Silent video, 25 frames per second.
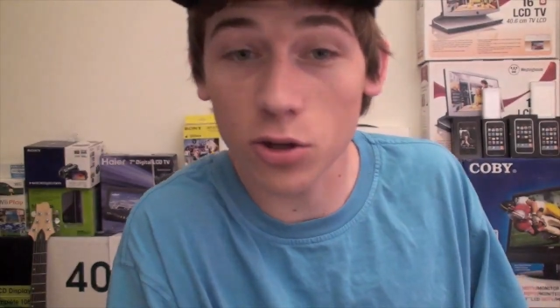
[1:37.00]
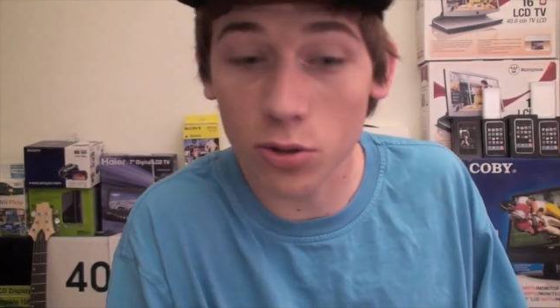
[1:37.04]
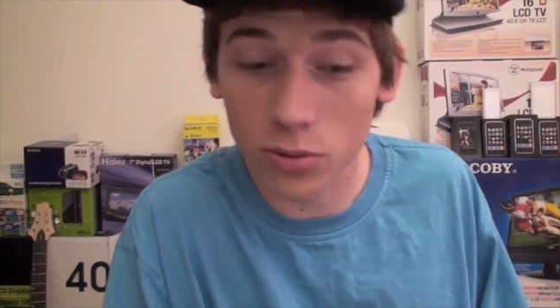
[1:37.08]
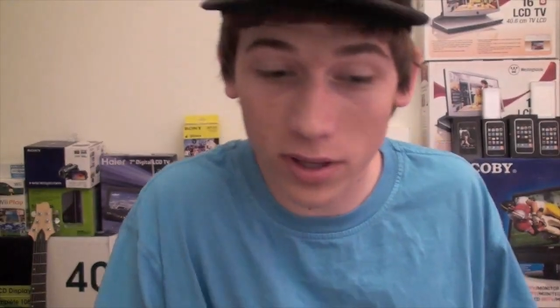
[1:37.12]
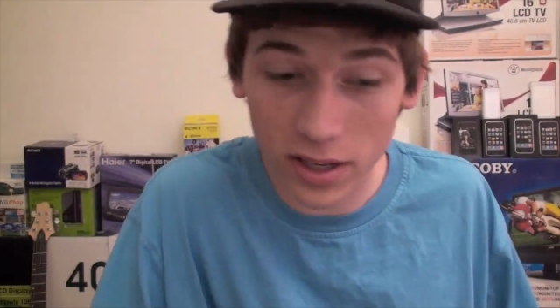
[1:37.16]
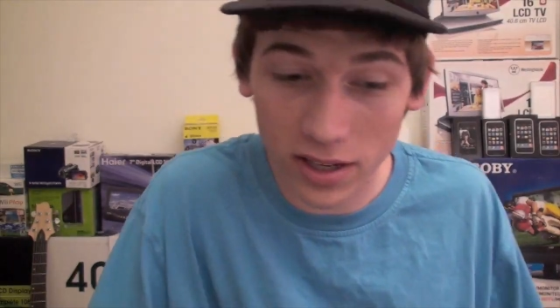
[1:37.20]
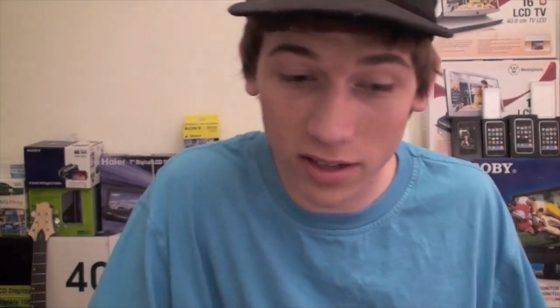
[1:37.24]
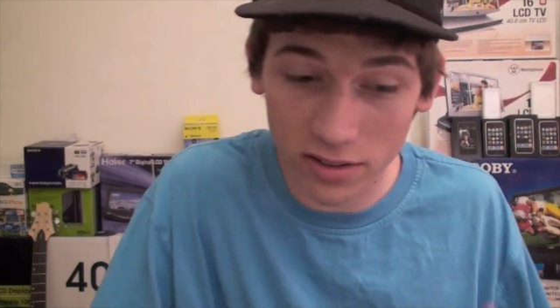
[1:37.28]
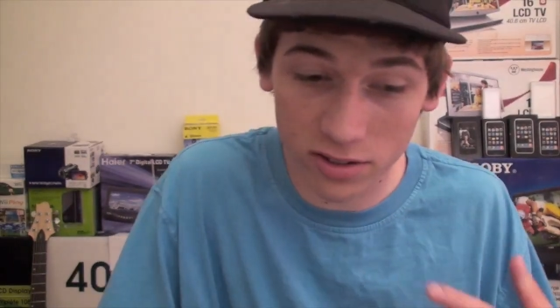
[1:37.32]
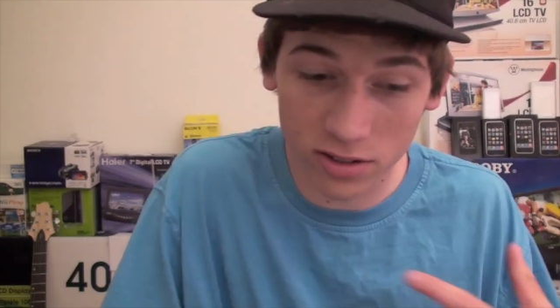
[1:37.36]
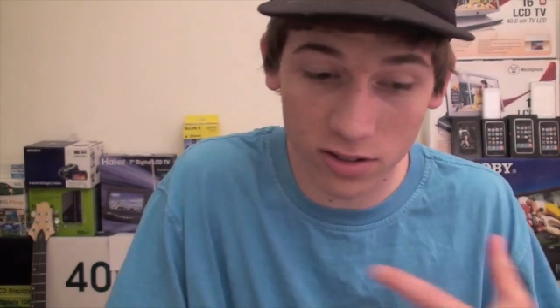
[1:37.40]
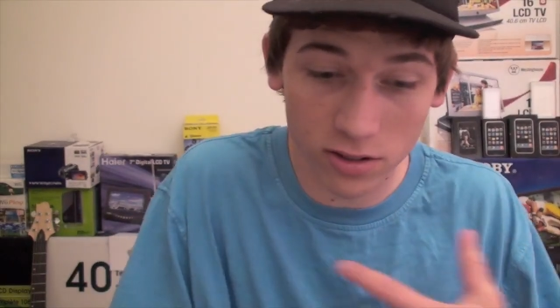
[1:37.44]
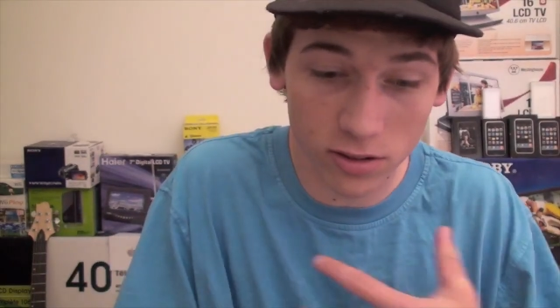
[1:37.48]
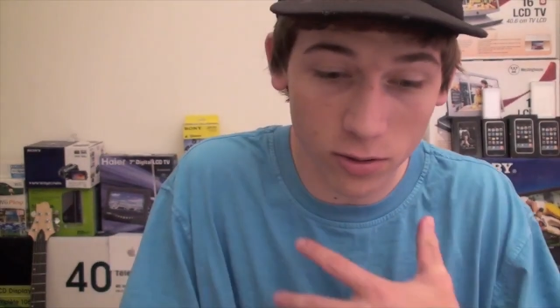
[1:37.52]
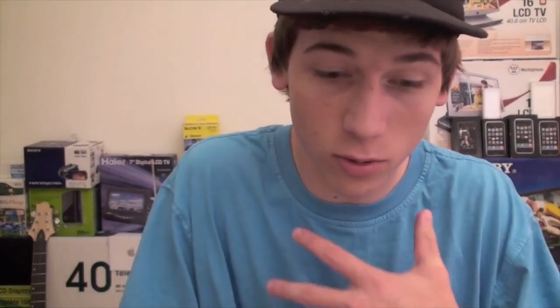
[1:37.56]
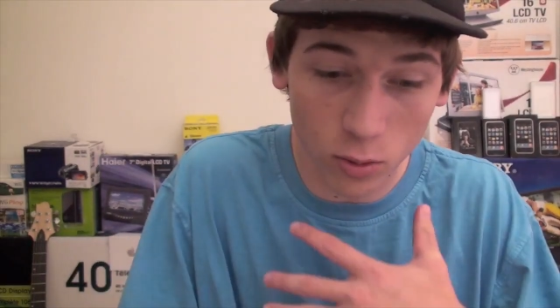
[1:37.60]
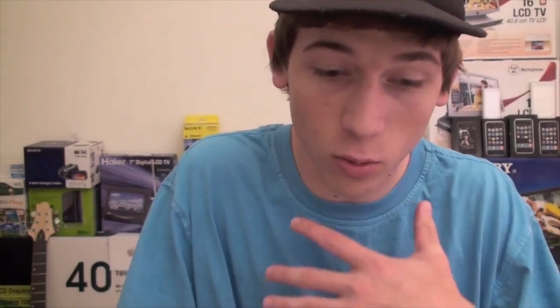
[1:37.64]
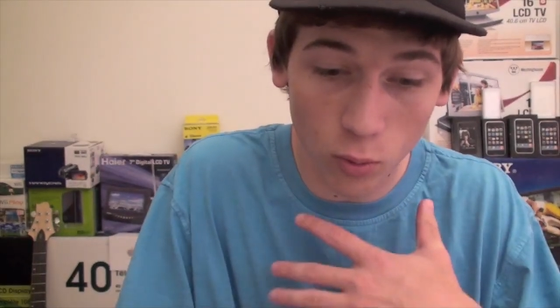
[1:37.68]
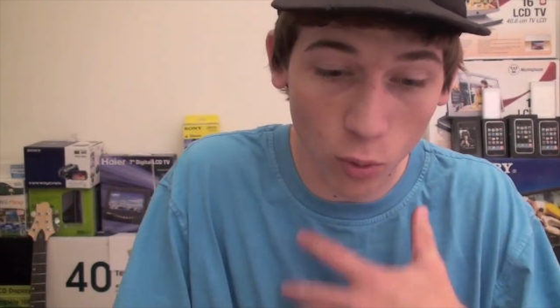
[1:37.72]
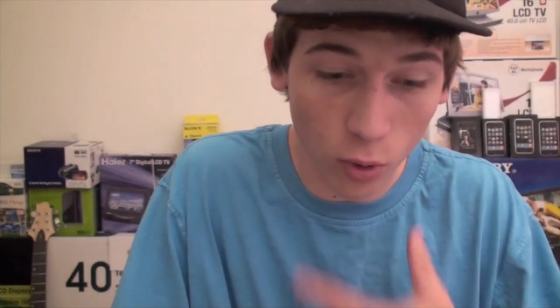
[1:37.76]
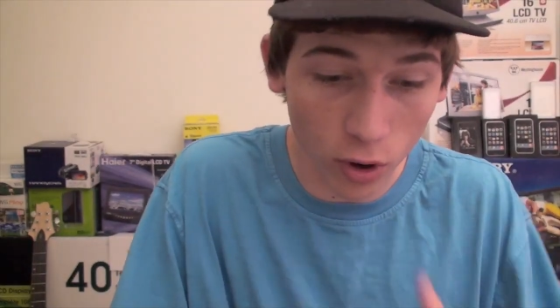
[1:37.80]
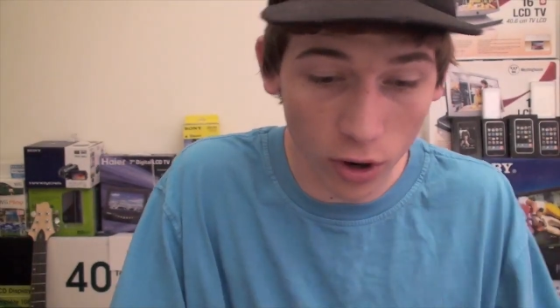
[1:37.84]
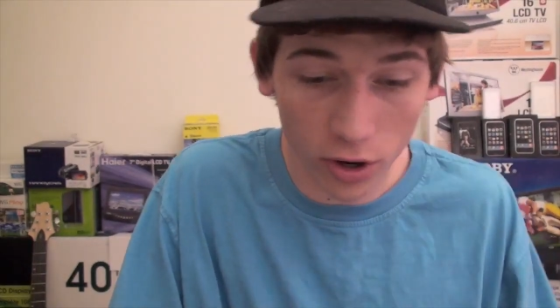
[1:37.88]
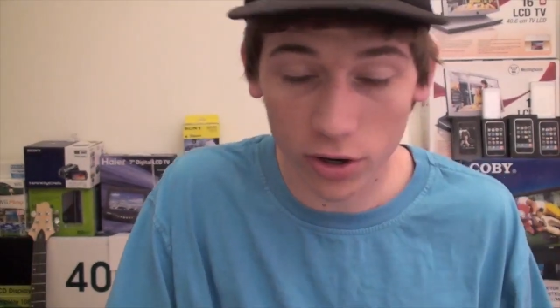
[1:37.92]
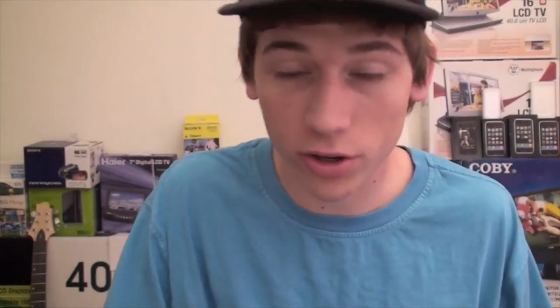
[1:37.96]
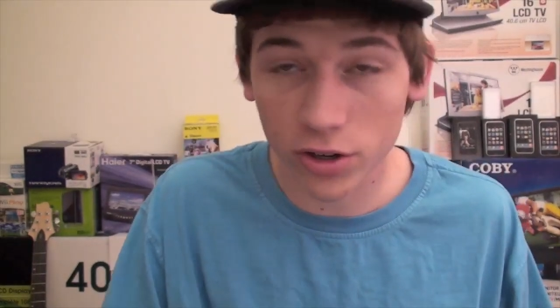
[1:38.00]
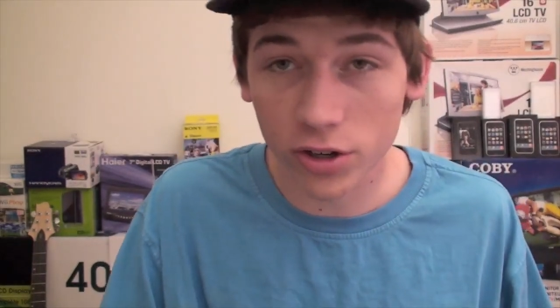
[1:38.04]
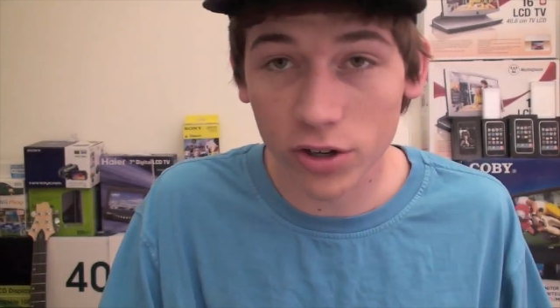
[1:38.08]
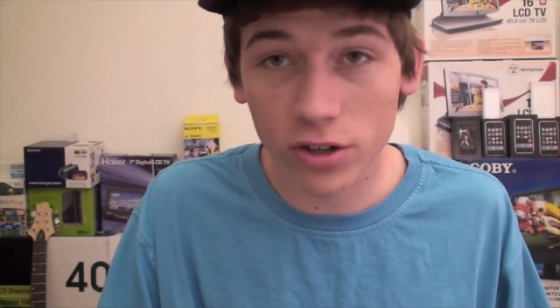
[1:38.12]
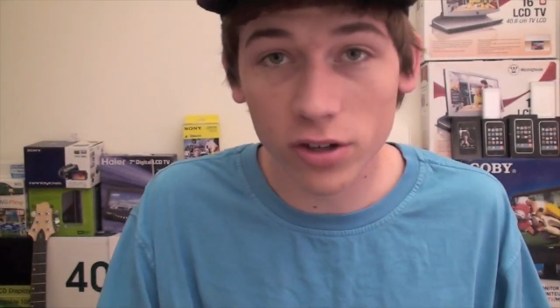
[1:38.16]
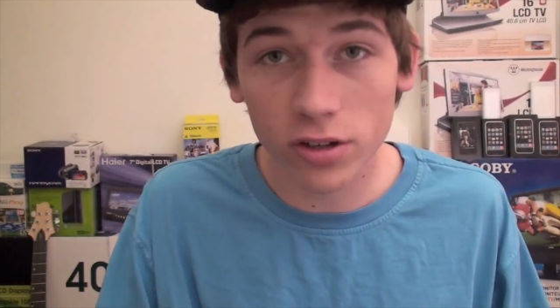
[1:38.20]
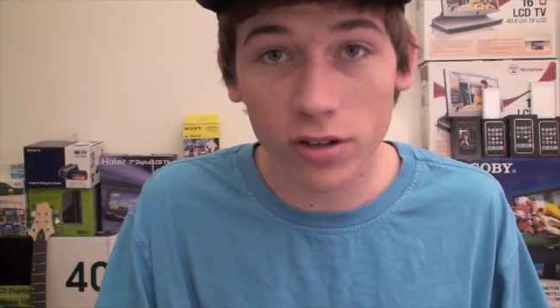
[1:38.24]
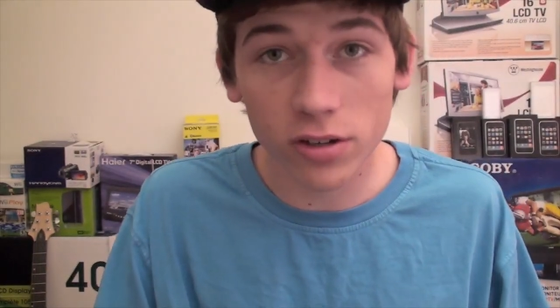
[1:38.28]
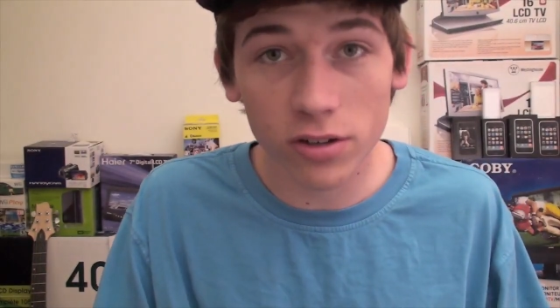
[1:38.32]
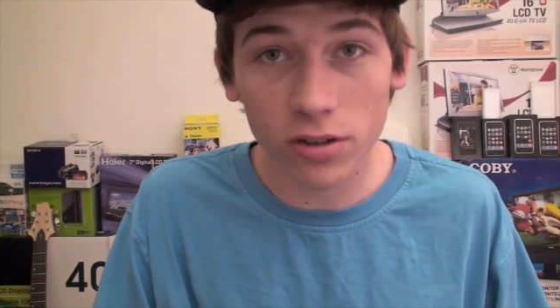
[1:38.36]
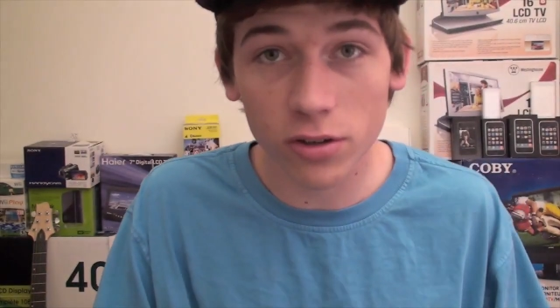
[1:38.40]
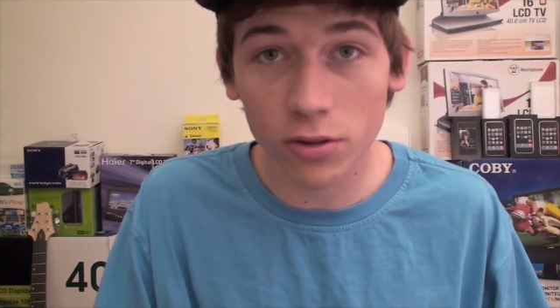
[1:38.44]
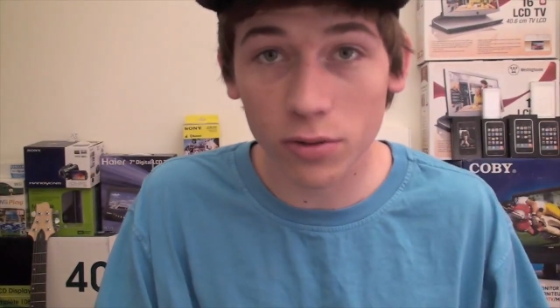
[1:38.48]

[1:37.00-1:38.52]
Do you think it's going to work good?